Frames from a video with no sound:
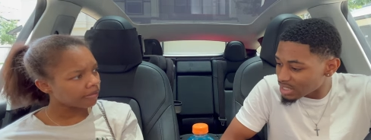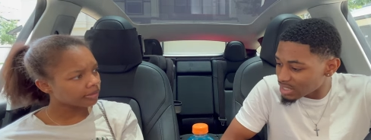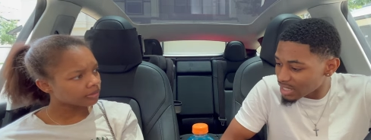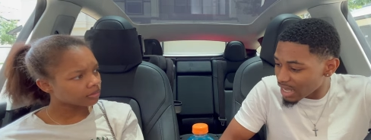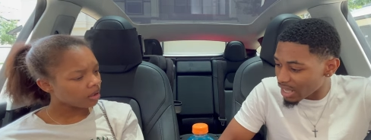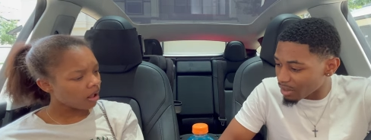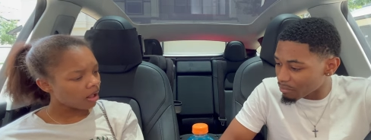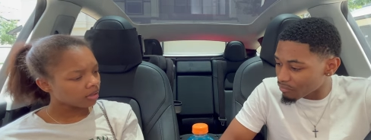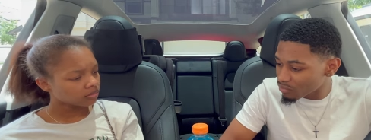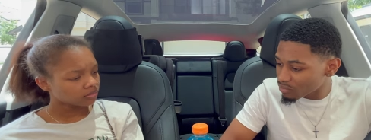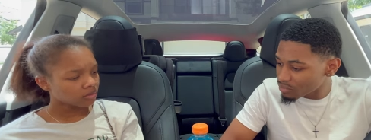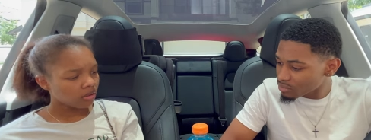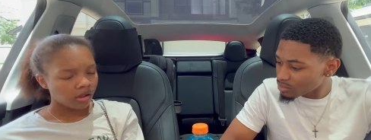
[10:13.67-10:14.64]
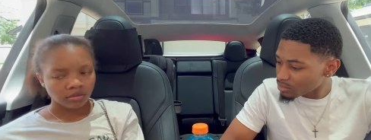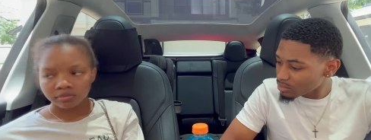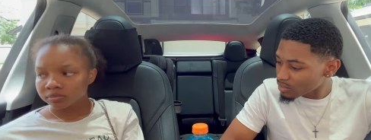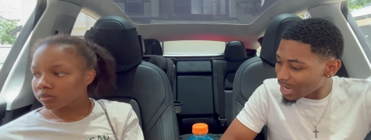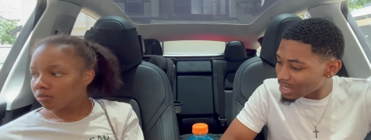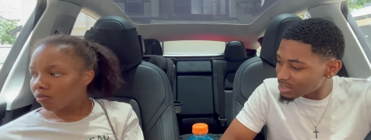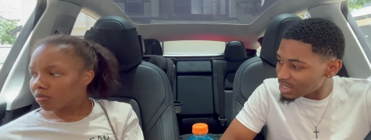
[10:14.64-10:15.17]
Speaker 1: the same.
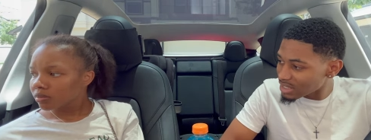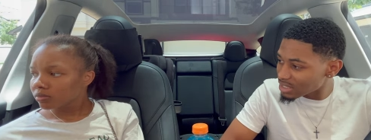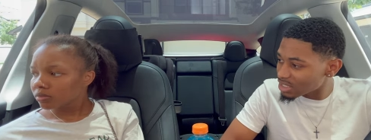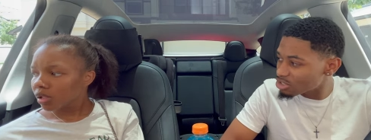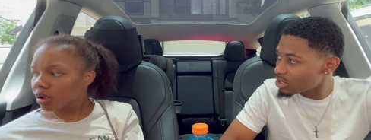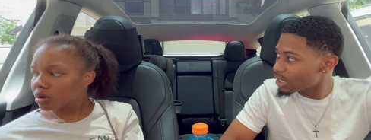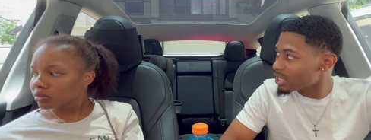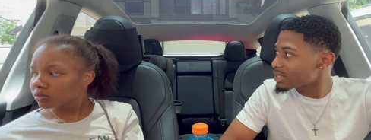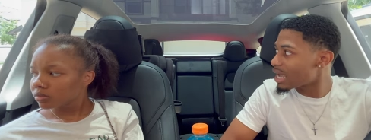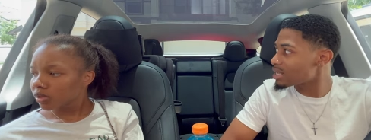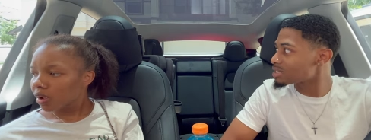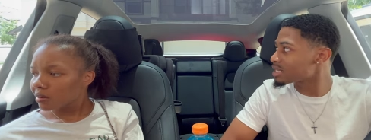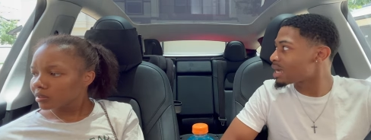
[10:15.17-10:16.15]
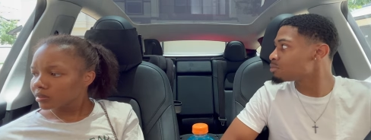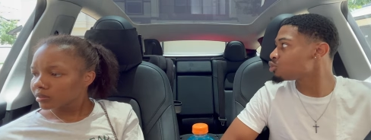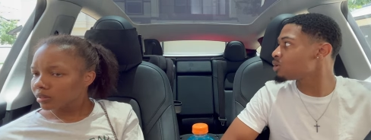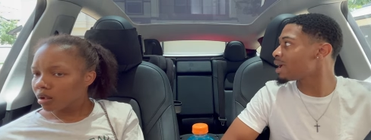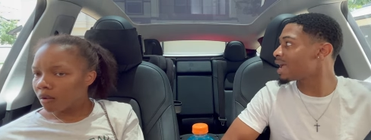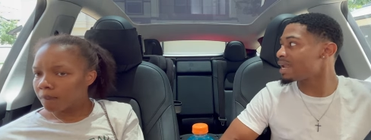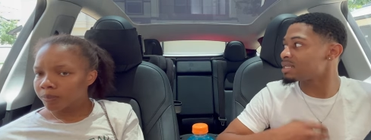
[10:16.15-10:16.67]
I done tasted the drink a thousand times. You
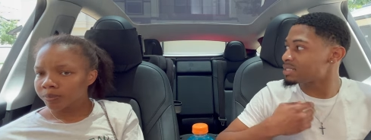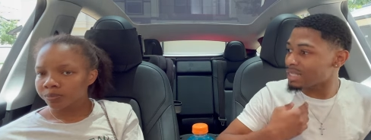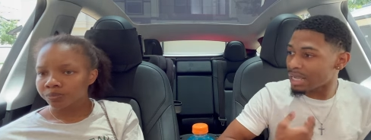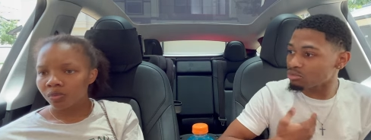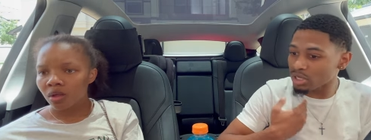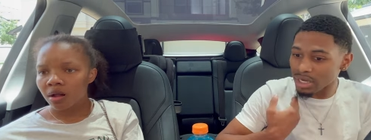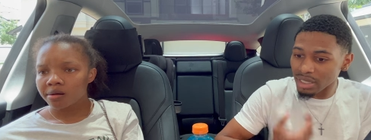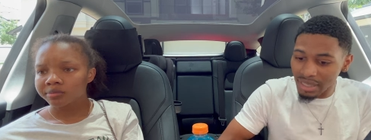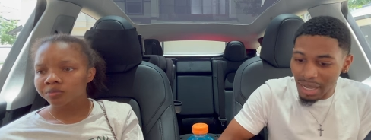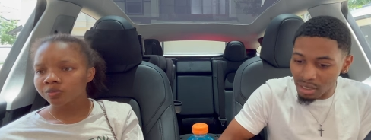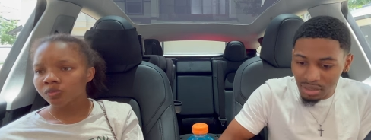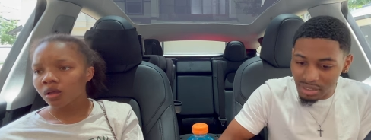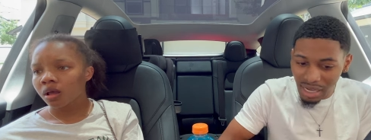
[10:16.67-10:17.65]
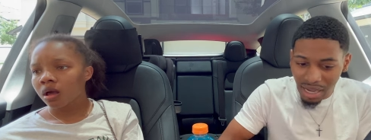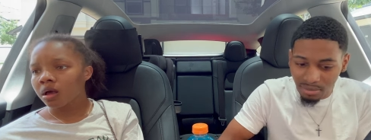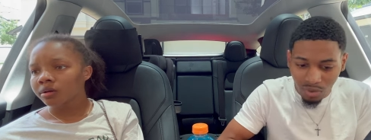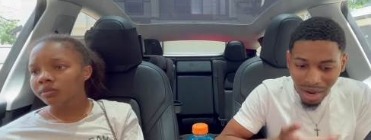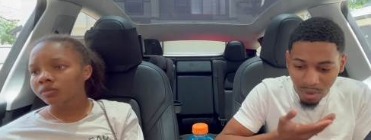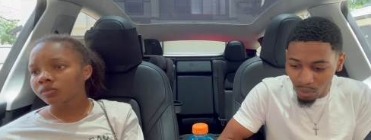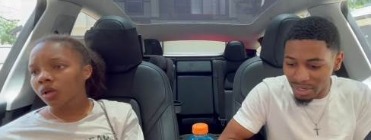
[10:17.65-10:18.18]
done had the same drink a thousand times.
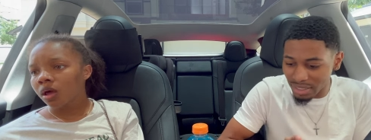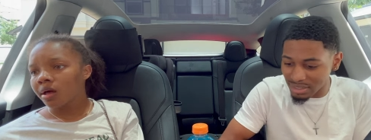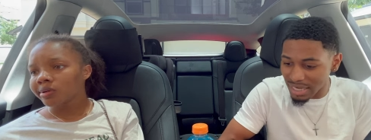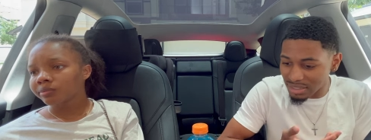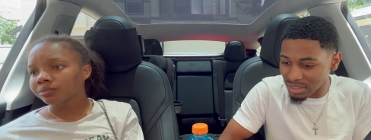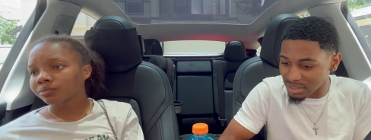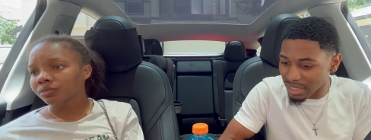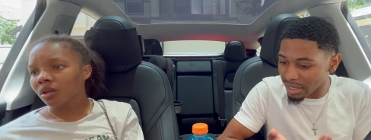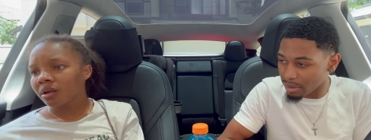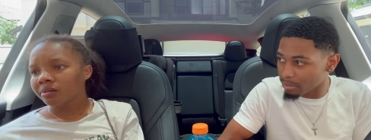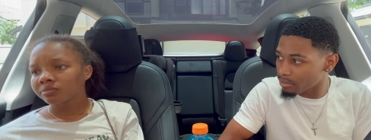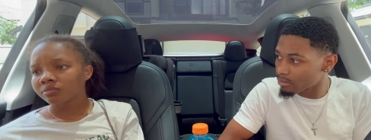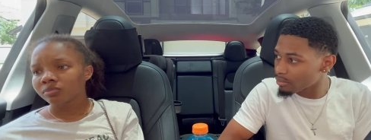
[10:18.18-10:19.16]
Why wouldn't it taste the same?